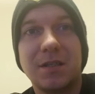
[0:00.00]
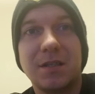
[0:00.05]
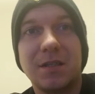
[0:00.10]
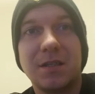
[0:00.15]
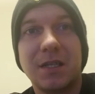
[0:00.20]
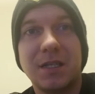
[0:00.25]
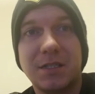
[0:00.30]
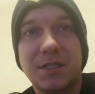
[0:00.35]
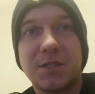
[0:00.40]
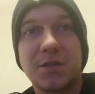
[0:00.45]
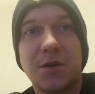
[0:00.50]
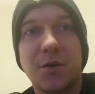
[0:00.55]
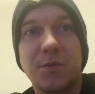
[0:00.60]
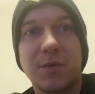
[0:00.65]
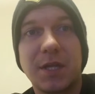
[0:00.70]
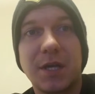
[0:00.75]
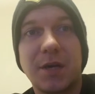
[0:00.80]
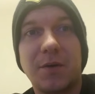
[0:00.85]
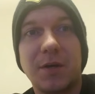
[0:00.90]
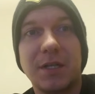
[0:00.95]
let's start
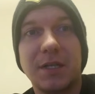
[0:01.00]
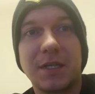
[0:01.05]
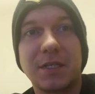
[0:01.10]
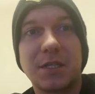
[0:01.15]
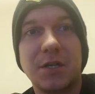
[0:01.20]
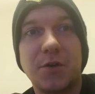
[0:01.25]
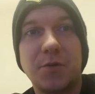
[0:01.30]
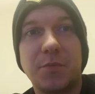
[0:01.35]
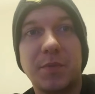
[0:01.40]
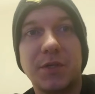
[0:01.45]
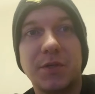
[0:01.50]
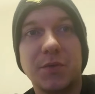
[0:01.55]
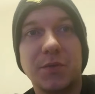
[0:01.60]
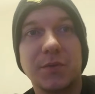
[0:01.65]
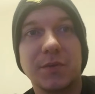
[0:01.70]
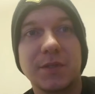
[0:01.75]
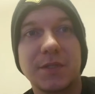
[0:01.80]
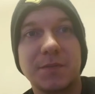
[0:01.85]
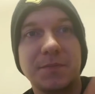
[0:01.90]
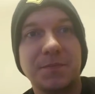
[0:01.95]
with how I like to open
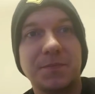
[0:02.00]
duels.